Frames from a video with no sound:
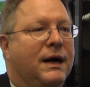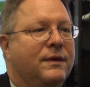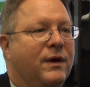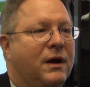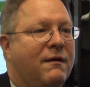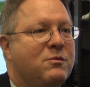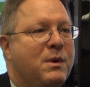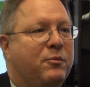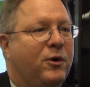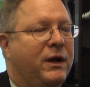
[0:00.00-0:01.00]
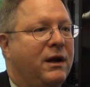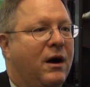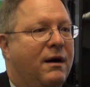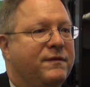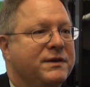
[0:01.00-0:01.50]
The Government Printing
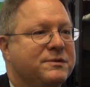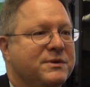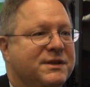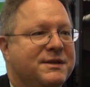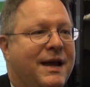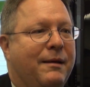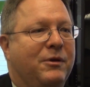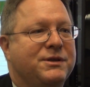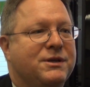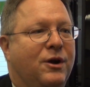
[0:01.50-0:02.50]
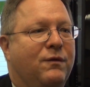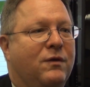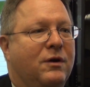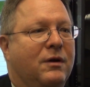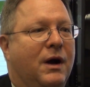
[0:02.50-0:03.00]
Office was established
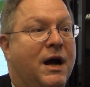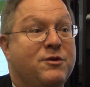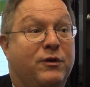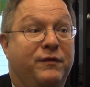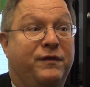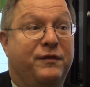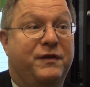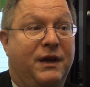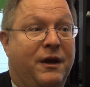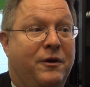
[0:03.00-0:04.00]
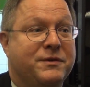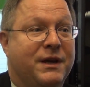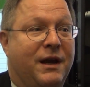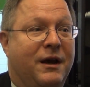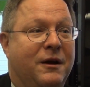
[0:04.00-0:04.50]
over 150 years
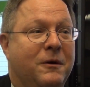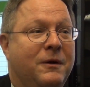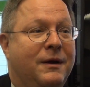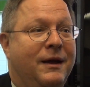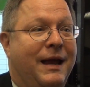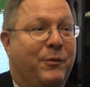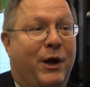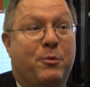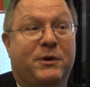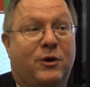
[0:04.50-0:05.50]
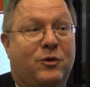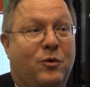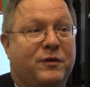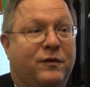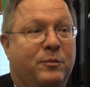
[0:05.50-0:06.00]
ago, and we opened our
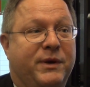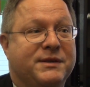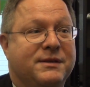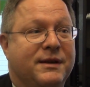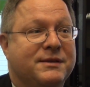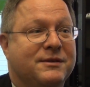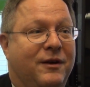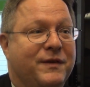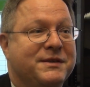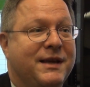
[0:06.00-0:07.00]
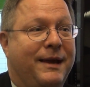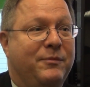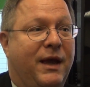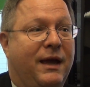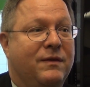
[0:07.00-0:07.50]
doors for business on the
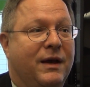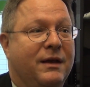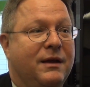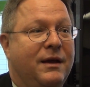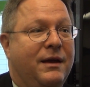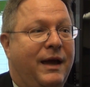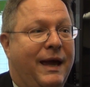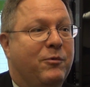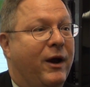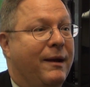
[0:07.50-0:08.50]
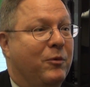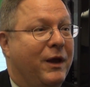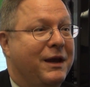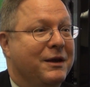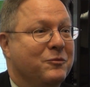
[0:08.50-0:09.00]
same day that Abraham
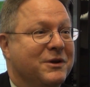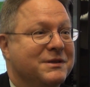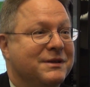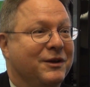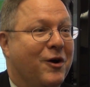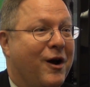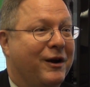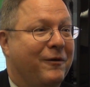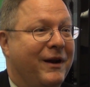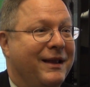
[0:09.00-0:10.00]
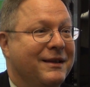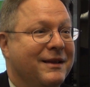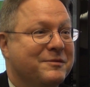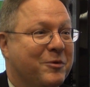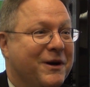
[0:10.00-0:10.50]
Lincoln was inaugurated
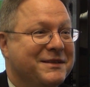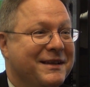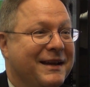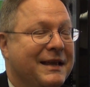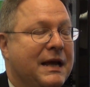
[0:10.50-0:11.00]
as president.